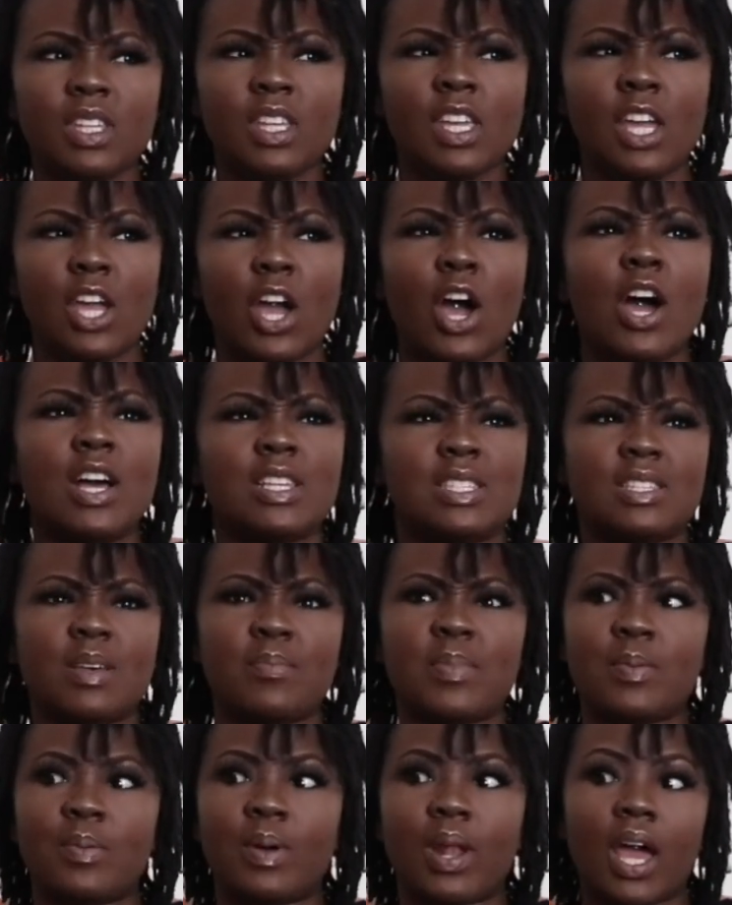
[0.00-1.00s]
It hurts. Some
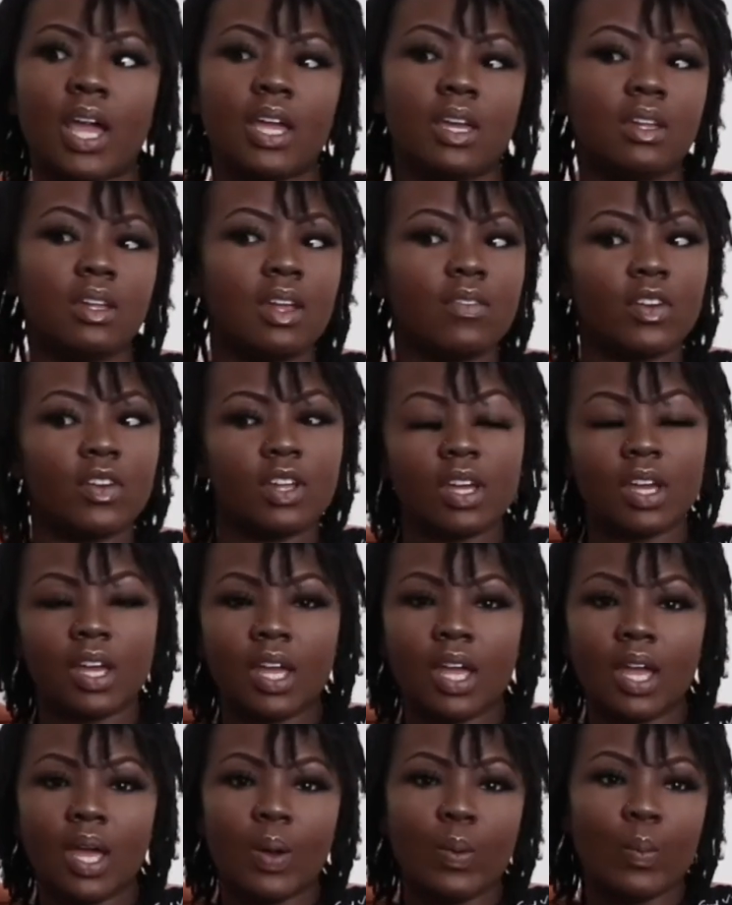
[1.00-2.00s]
people are like, "Are you never gonna
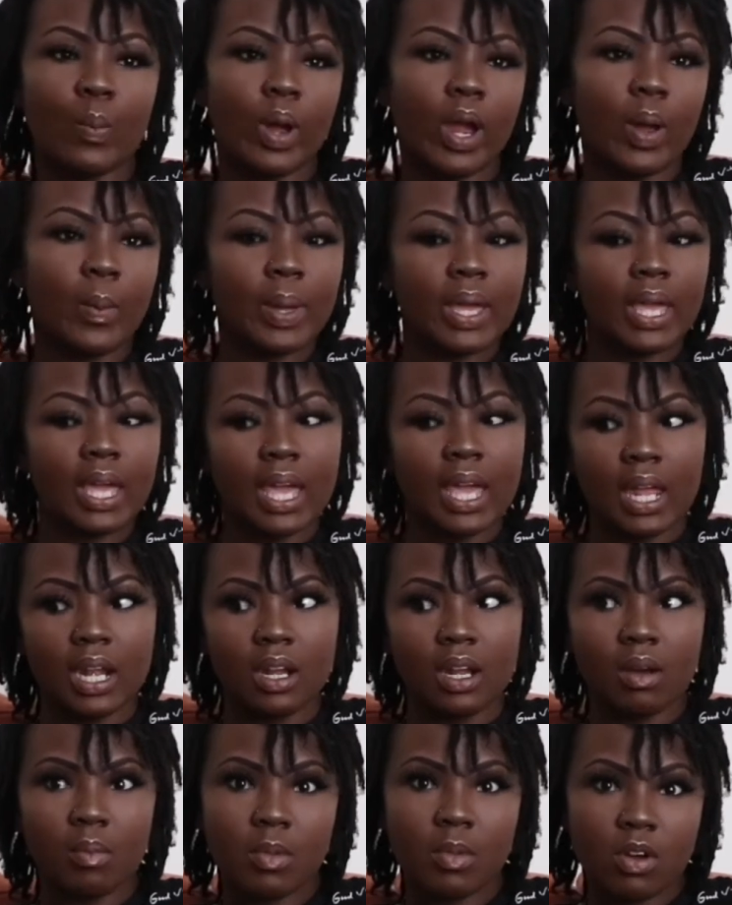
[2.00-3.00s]
wear a wig again?"
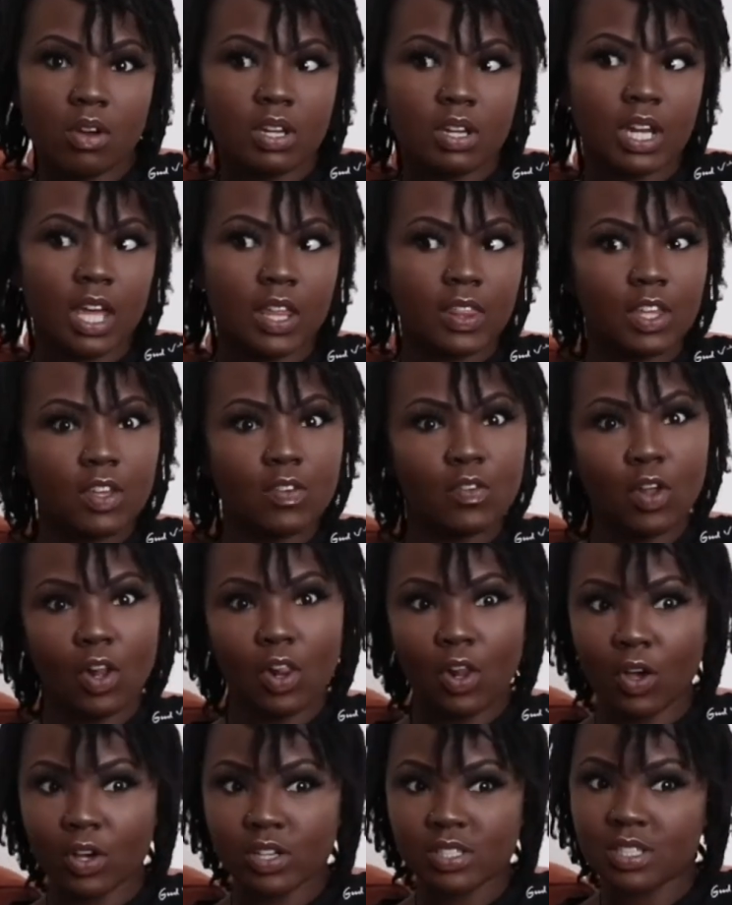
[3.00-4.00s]
And, oh my god, now that you've got
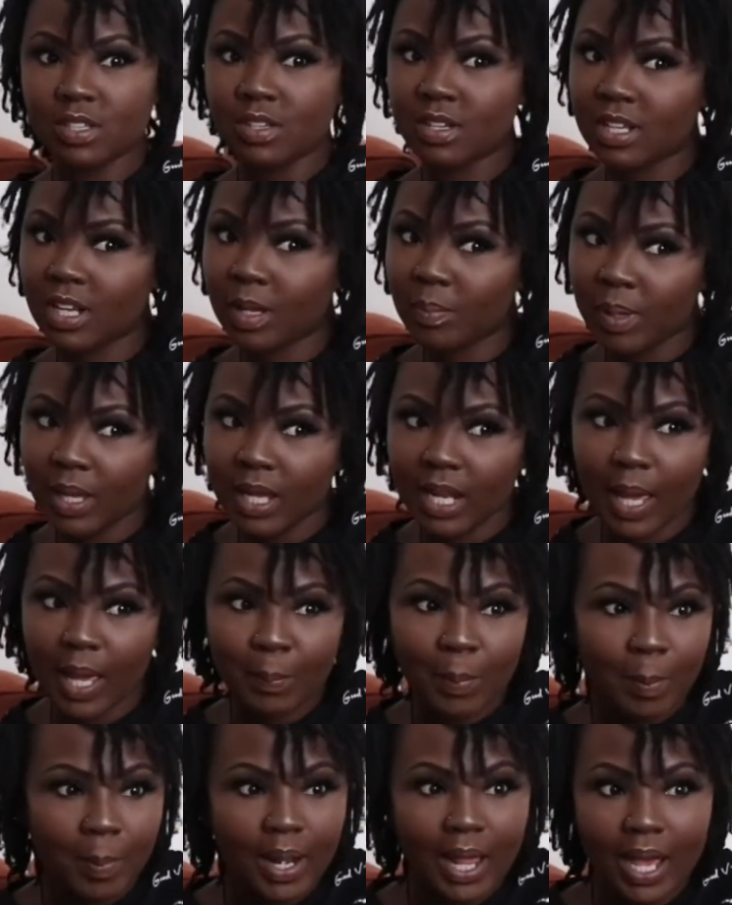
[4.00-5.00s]
locks, are you gonna be like
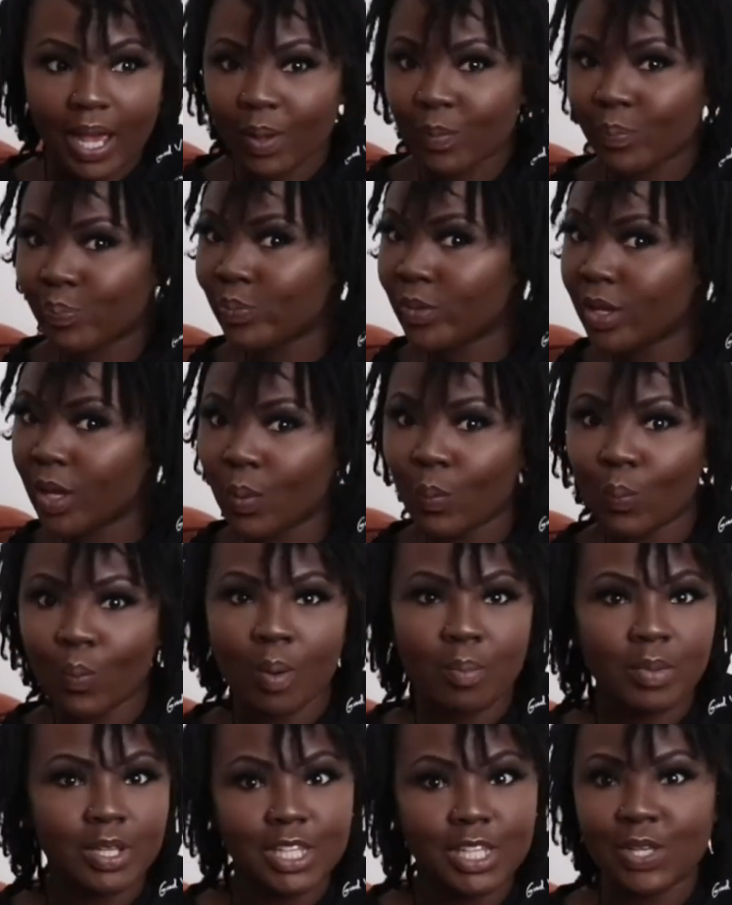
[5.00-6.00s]
proper like
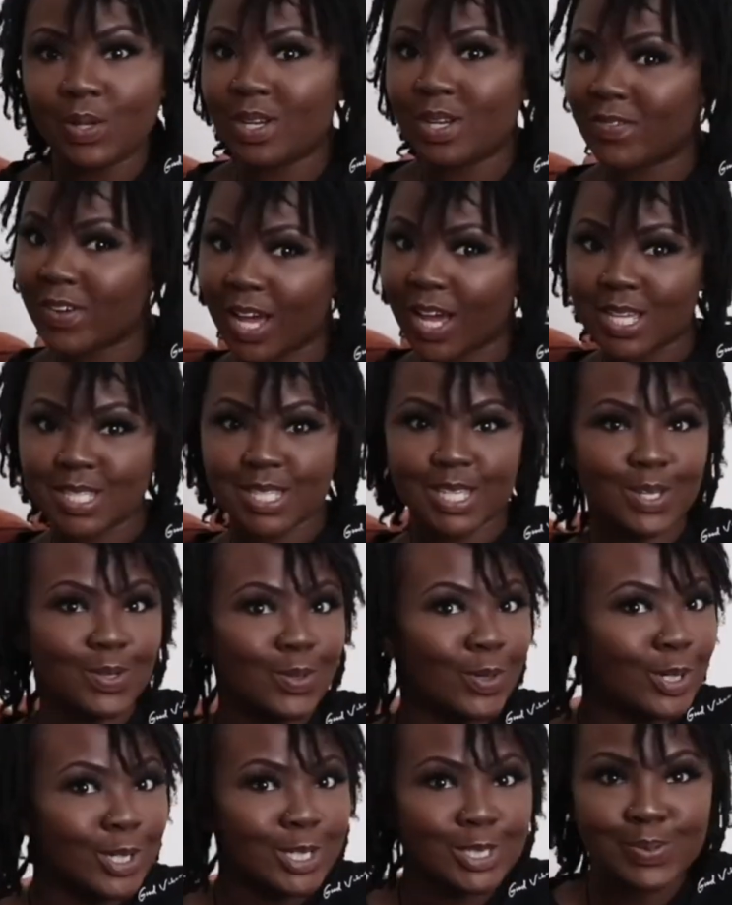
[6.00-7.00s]
one with the universe? Are you
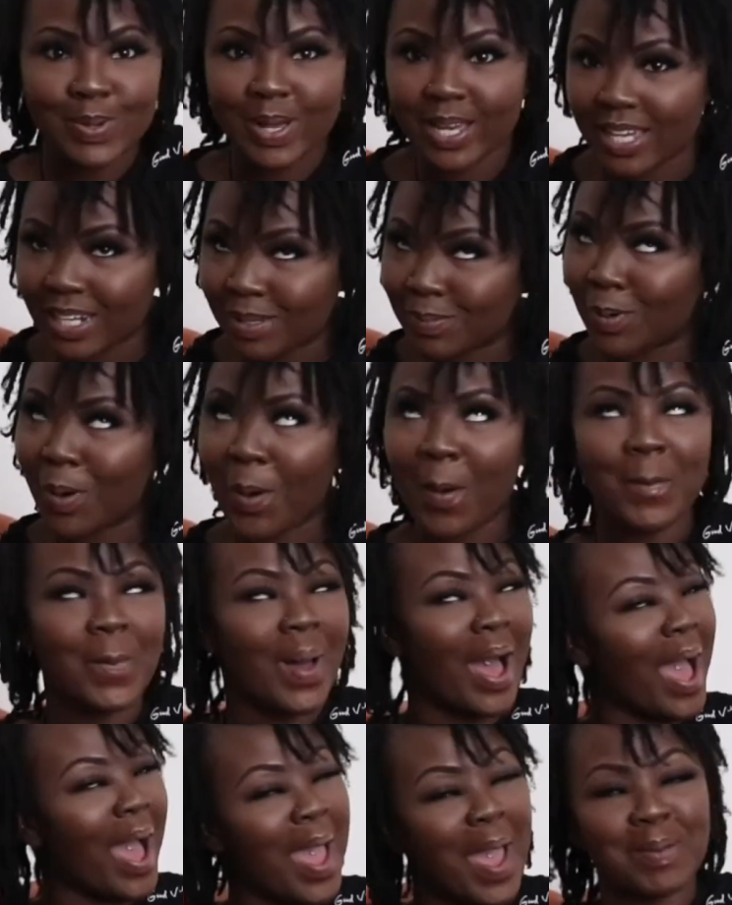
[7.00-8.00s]
not gonna twerk anymore?
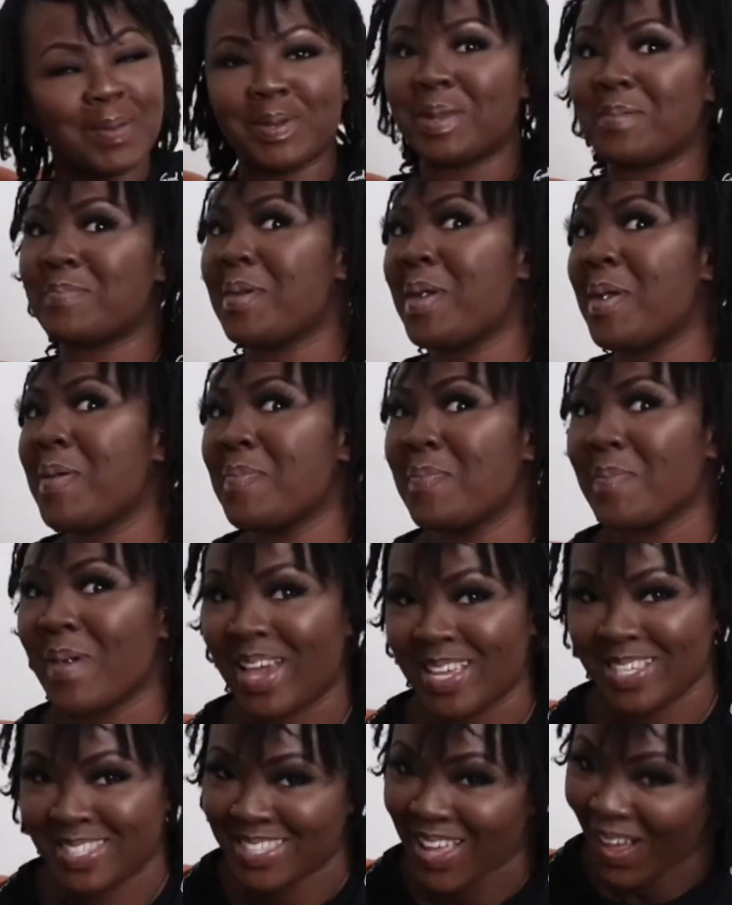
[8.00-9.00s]
I am gonna be
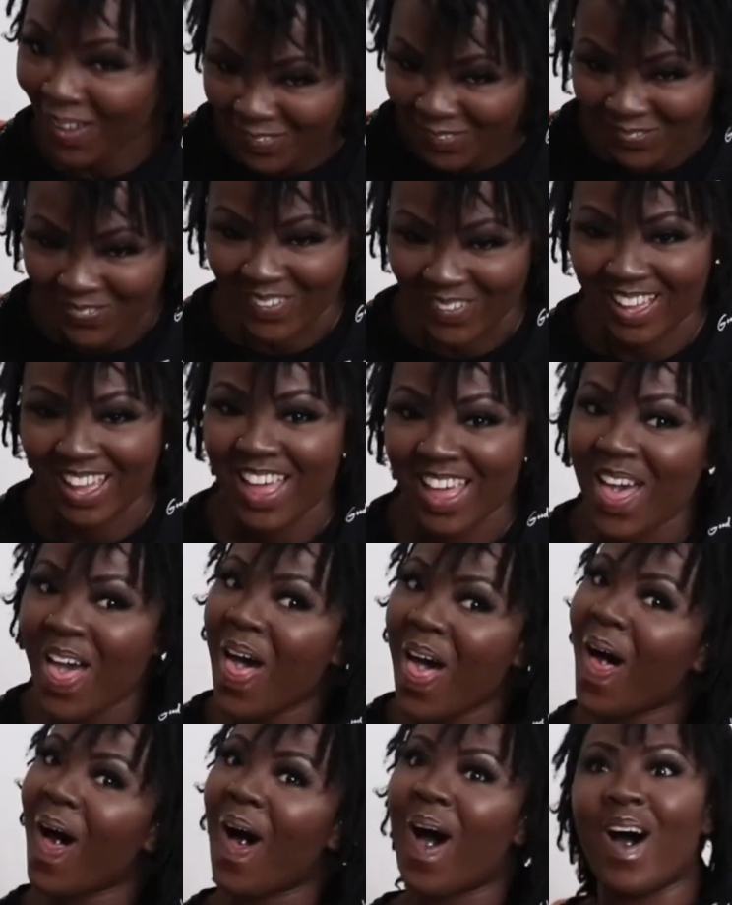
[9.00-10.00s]
myself,
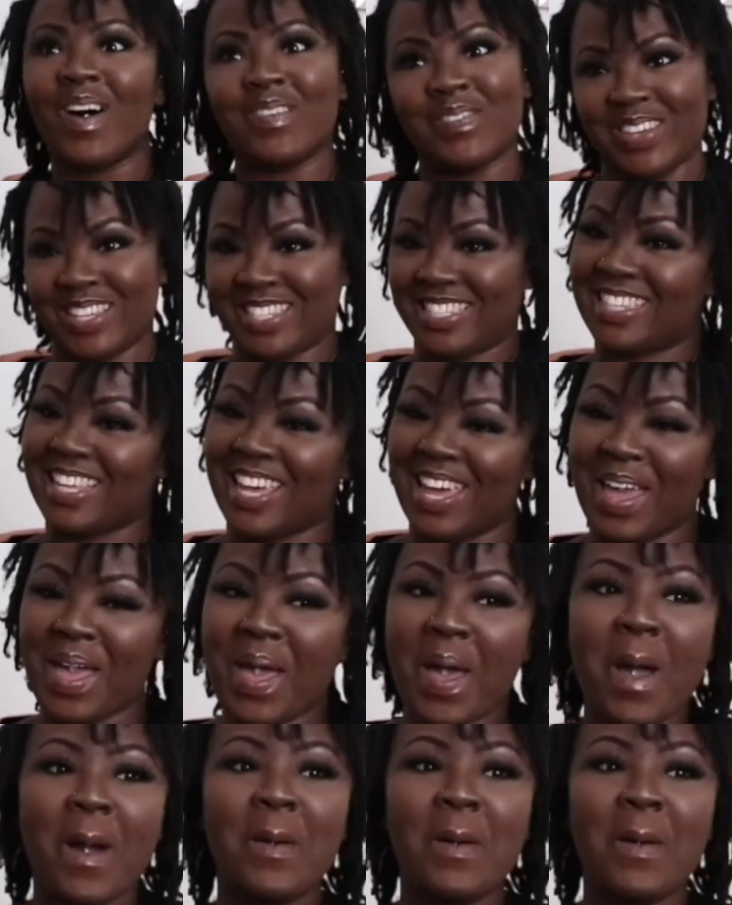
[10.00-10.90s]
obviously.